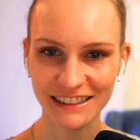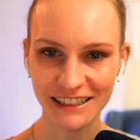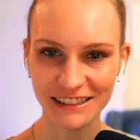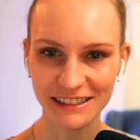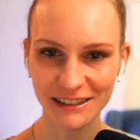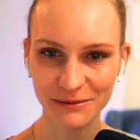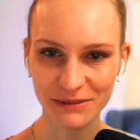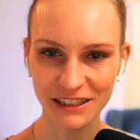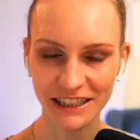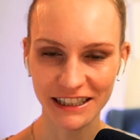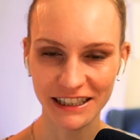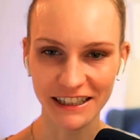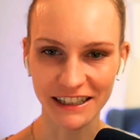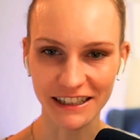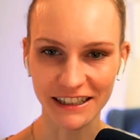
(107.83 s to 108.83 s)
That seems
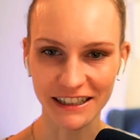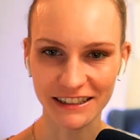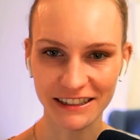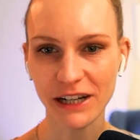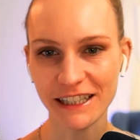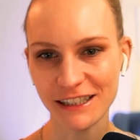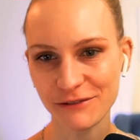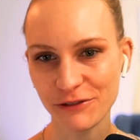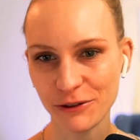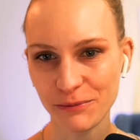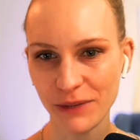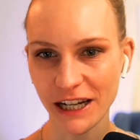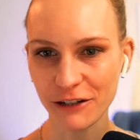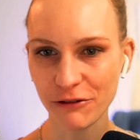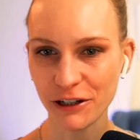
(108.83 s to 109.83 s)
like, I guess for
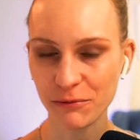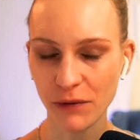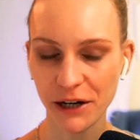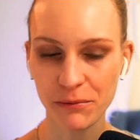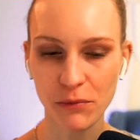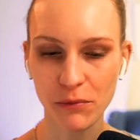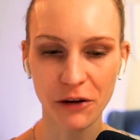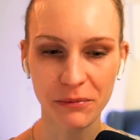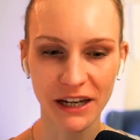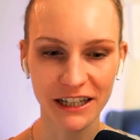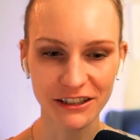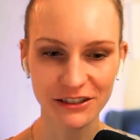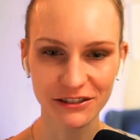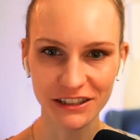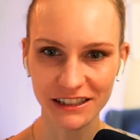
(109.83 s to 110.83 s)
background, my mom
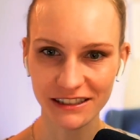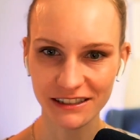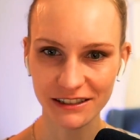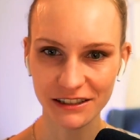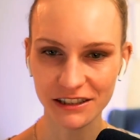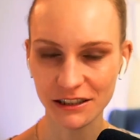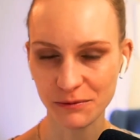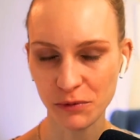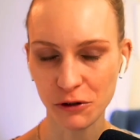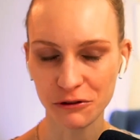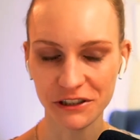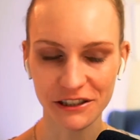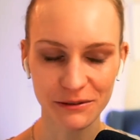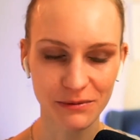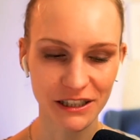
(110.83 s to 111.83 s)
actually, she's
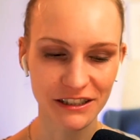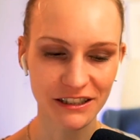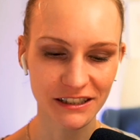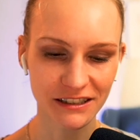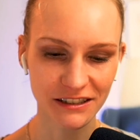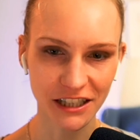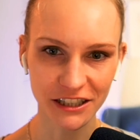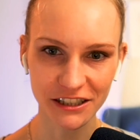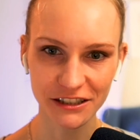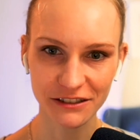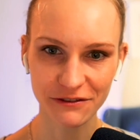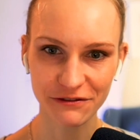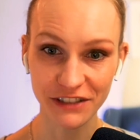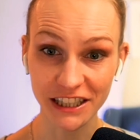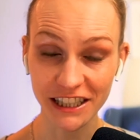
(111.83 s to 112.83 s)
Polish, but she studied
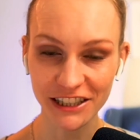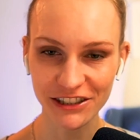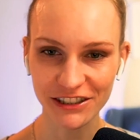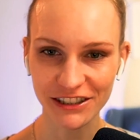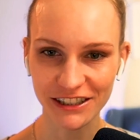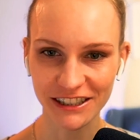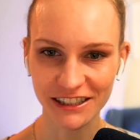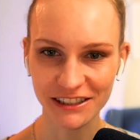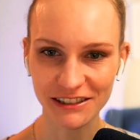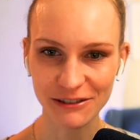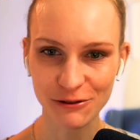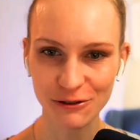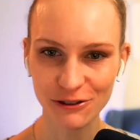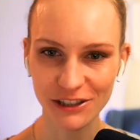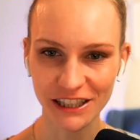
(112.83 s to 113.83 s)
Finnish in
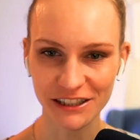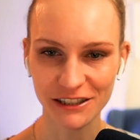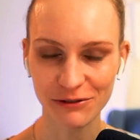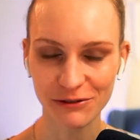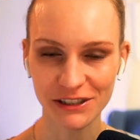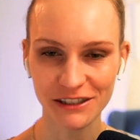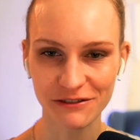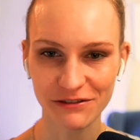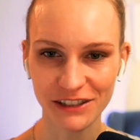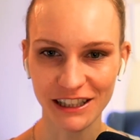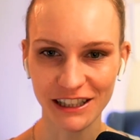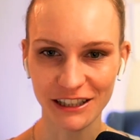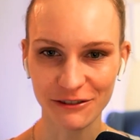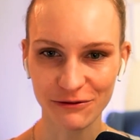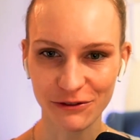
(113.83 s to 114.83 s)
school and she was in
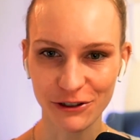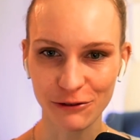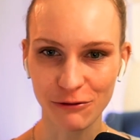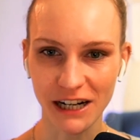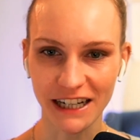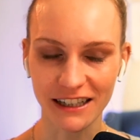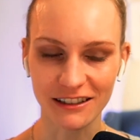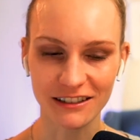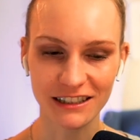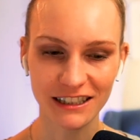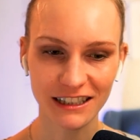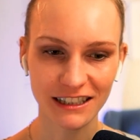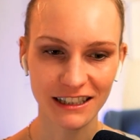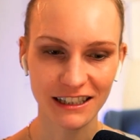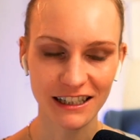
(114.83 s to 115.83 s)
Finland for a while.
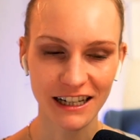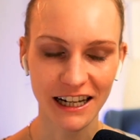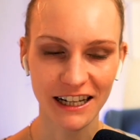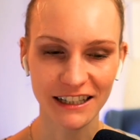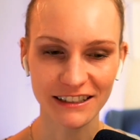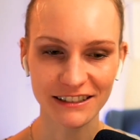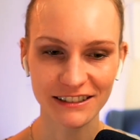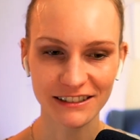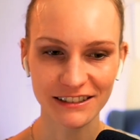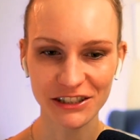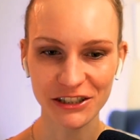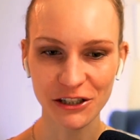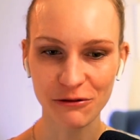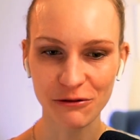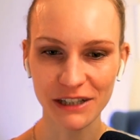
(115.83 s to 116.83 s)
And
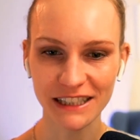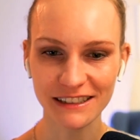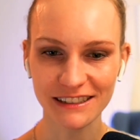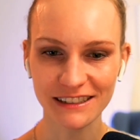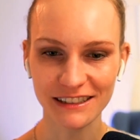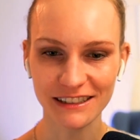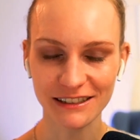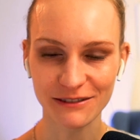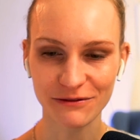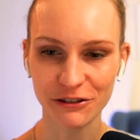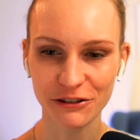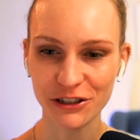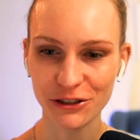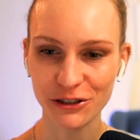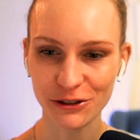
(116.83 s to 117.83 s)
she always is
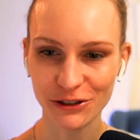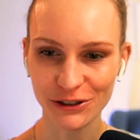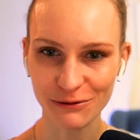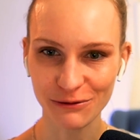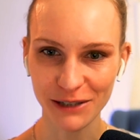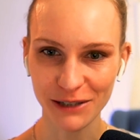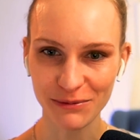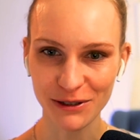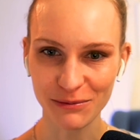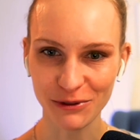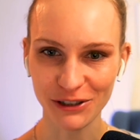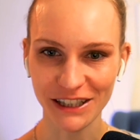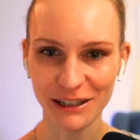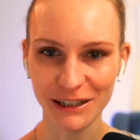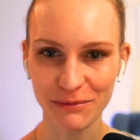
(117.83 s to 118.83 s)
very curious why
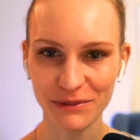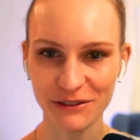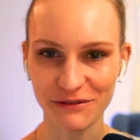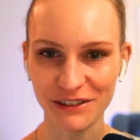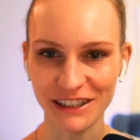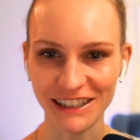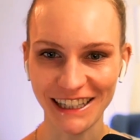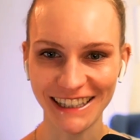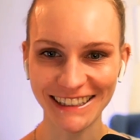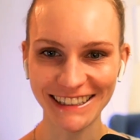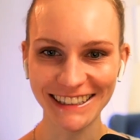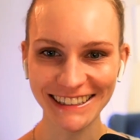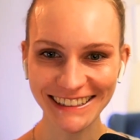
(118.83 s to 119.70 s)
people end up in Finland.